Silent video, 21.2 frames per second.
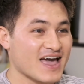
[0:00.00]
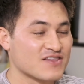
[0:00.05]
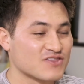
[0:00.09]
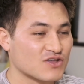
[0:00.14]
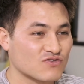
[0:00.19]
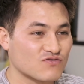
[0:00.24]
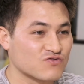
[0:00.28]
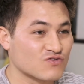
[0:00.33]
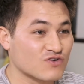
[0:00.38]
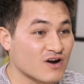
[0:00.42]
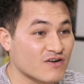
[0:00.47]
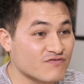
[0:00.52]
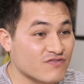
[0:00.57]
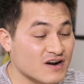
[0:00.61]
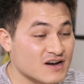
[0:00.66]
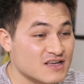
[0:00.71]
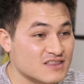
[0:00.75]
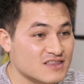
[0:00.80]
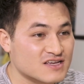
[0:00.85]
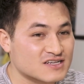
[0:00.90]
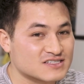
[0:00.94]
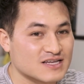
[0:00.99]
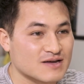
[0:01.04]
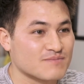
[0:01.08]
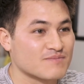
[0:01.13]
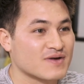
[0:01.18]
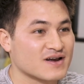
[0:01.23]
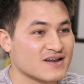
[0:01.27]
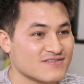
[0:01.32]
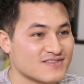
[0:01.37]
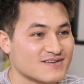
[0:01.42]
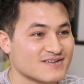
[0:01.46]
And the funny thing is that
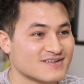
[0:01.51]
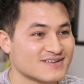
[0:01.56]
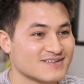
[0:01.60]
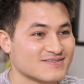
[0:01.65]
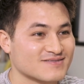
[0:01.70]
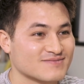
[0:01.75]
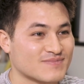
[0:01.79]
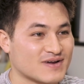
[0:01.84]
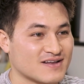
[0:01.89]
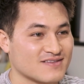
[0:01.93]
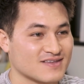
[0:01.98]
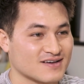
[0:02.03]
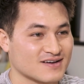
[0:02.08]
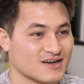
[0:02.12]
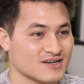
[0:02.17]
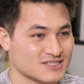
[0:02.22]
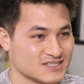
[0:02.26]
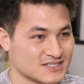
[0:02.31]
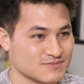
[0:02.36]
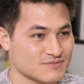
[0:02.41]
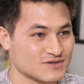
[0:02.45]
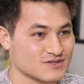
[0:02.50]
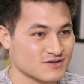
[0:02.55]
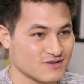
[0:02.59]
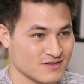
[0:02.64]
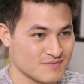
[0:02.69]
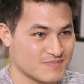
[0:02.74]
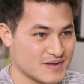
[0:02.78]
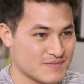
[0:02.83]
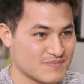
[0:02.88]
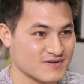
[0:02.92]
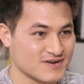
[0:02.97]
many of the customers or
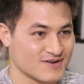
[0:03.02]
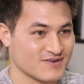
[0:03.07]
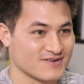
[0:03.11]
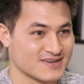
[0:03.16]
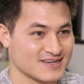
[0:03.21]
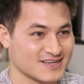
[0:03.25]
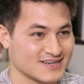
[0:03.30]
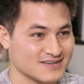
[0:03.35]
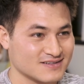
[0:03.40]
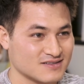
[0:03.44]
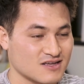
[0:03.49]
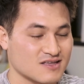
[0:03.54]
the people going in,